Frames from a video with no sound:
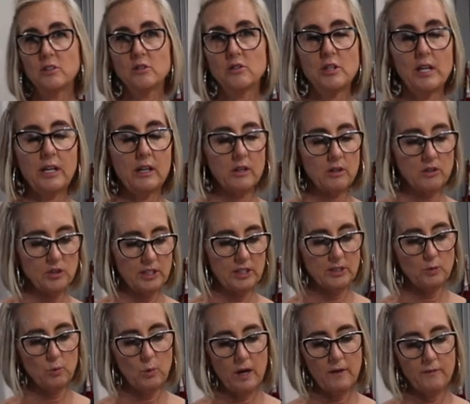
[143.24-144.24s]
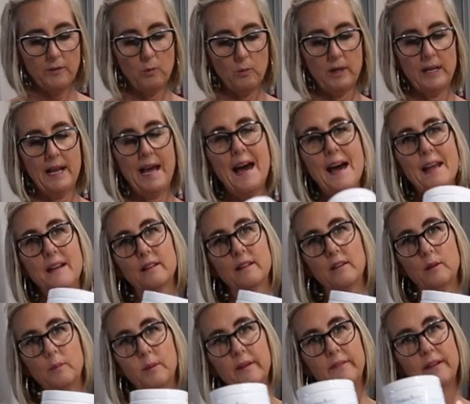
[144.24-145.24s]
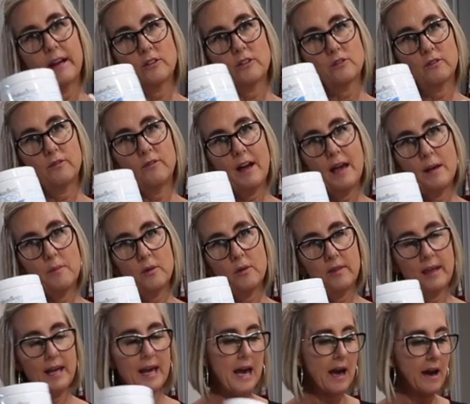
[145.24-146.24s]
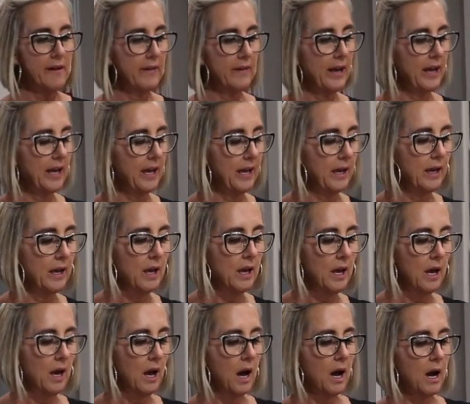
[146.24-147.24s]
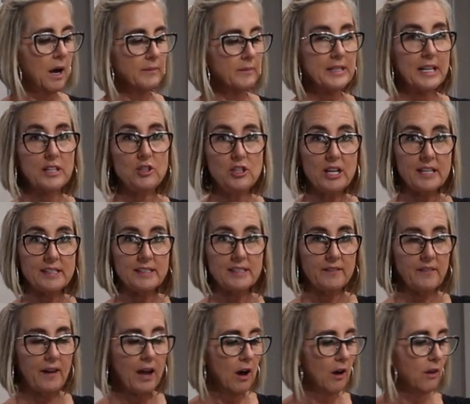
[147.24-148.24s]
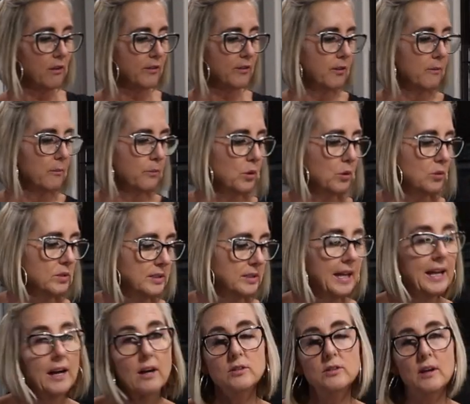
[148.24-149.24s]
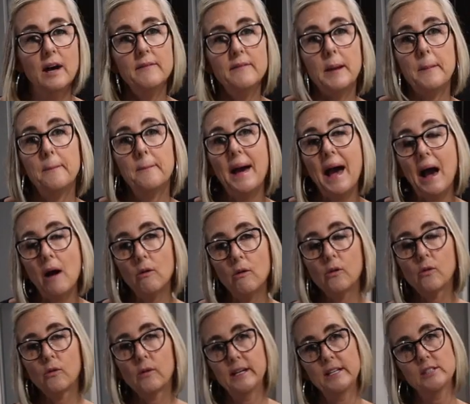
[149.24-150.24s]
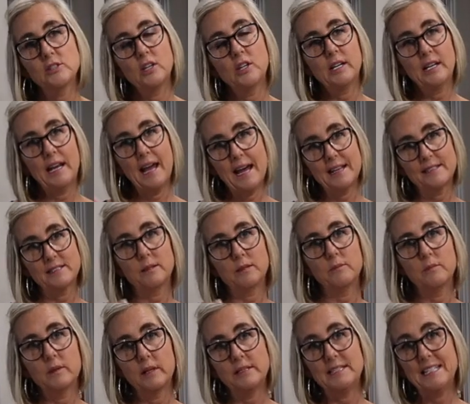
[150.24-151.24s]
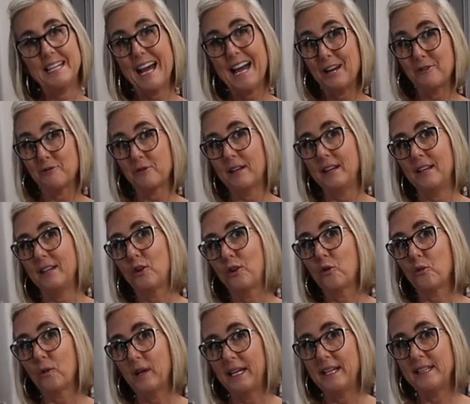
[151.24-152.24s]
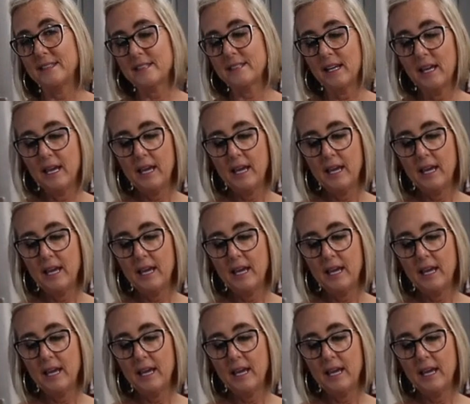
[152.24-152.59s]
to your Shakeology as well if you want to add a little bit of extra fiber. They have a um, digestive health boost. They also have a power green, so you can add some dehydrated greens